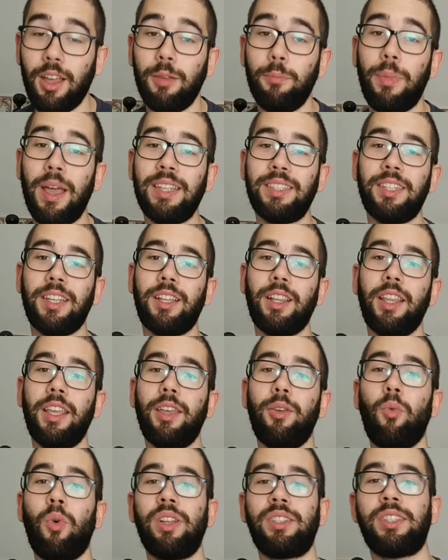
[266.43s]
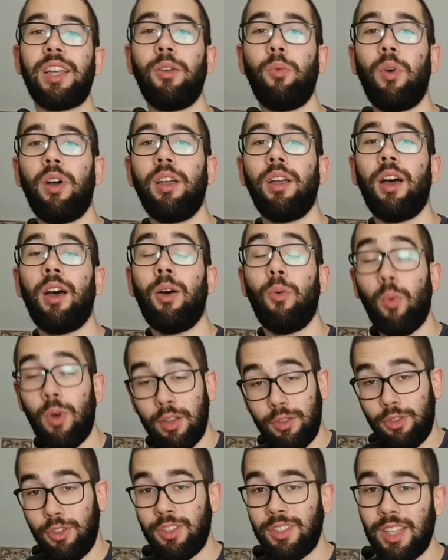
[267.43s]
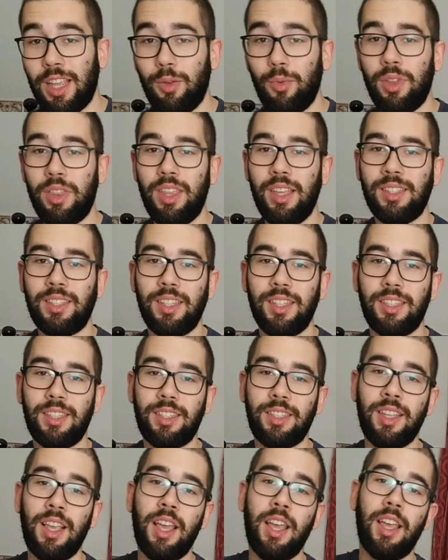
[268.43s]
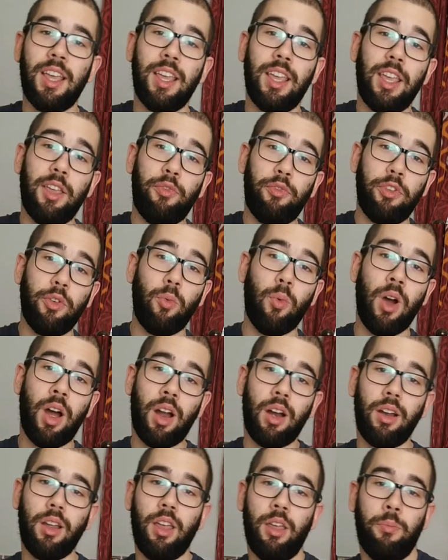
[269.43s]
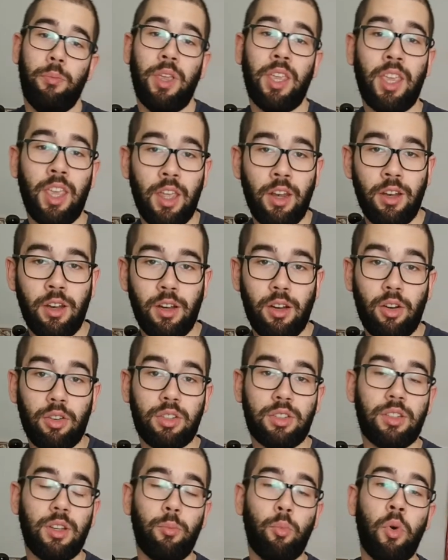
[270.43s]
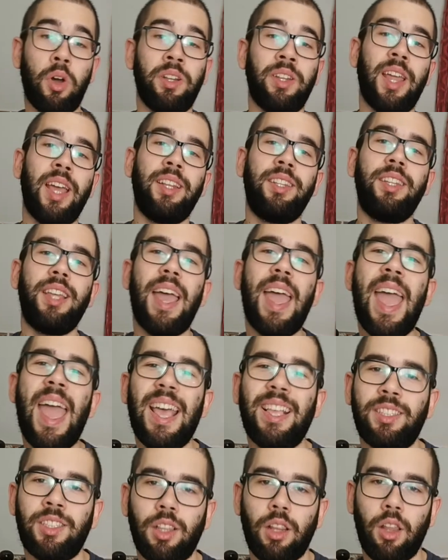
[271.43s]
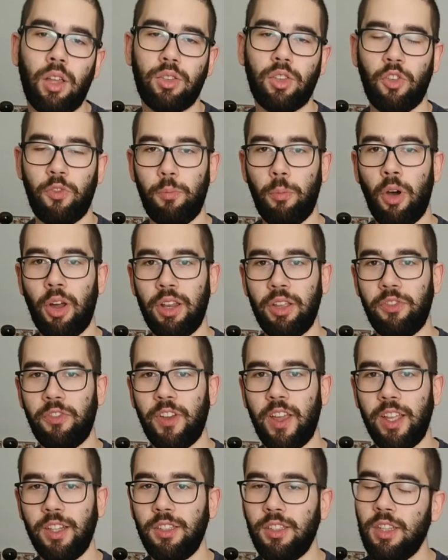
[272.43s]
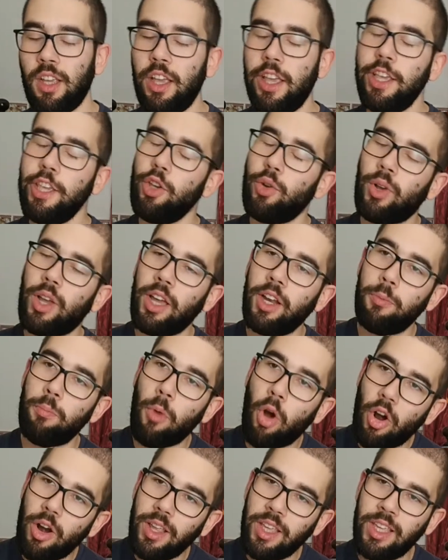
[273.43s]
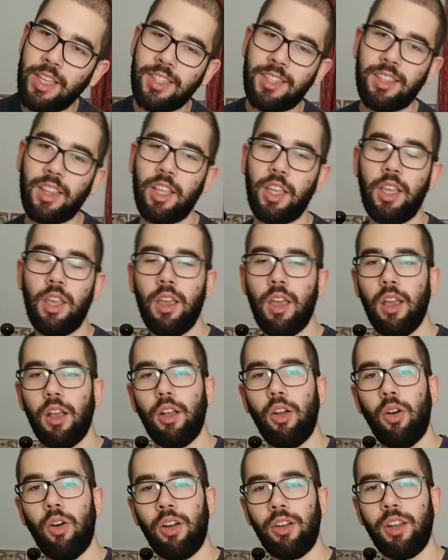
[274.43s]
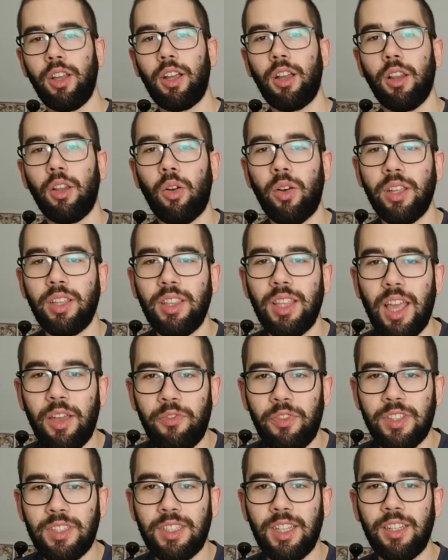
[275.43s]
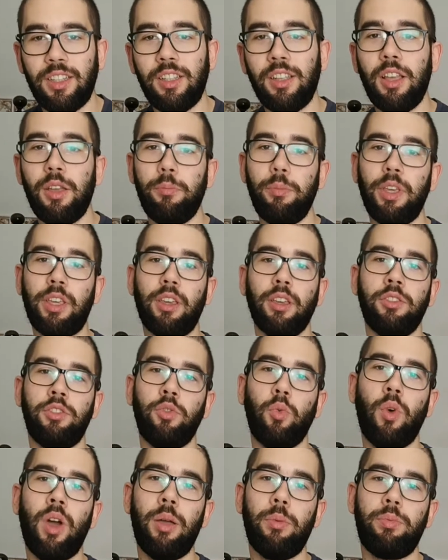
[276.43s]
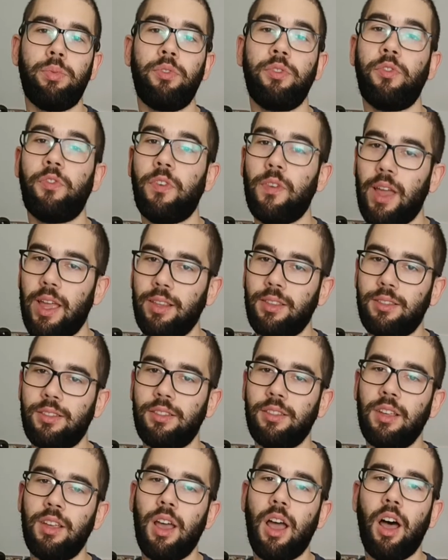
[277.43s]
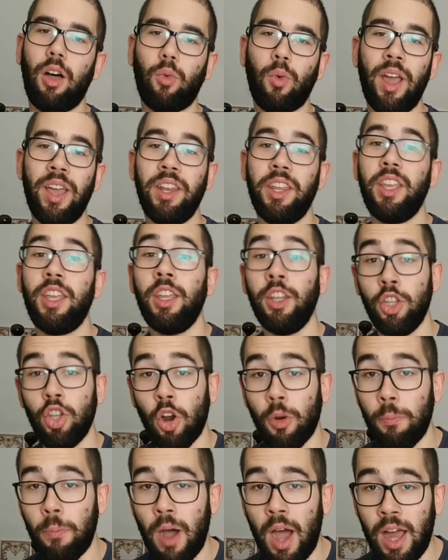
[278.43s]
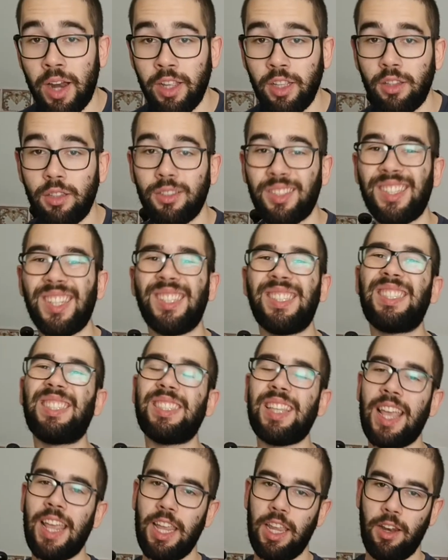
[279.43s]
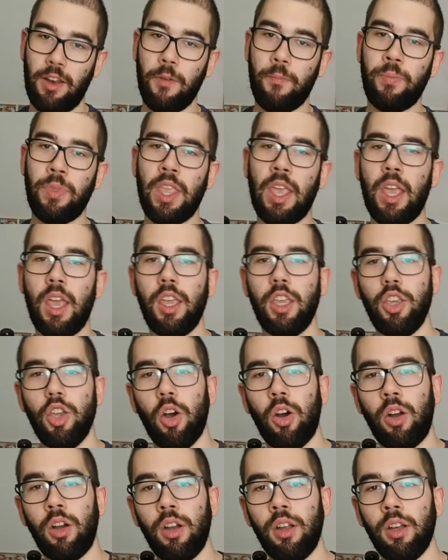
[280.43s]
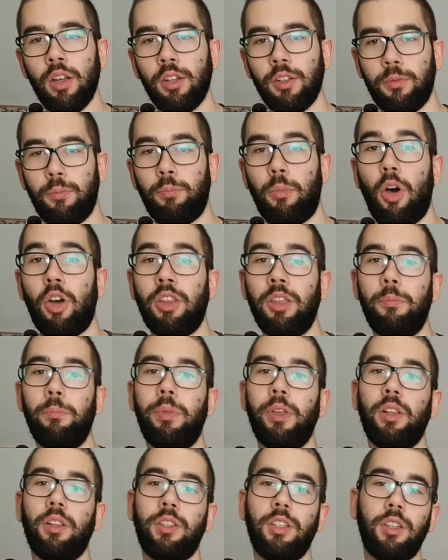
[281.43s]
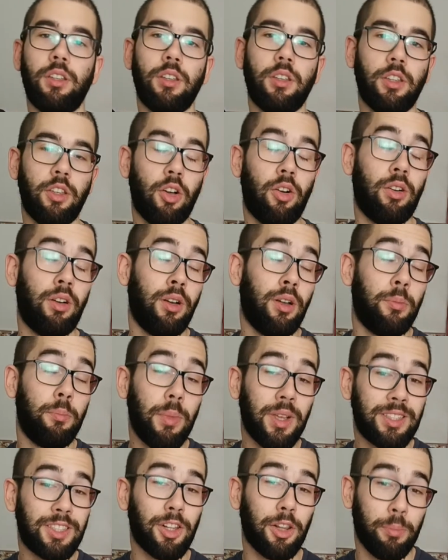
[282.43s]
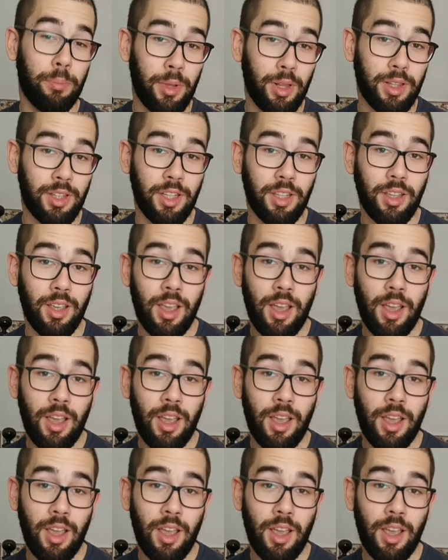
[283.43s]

Basically, what I want to say with this is, if you are a beginner or someone that has a lot of body fat, you can more easily go on a caloric deficit, because you have fat already in your body to sustain your body building, your muscle building,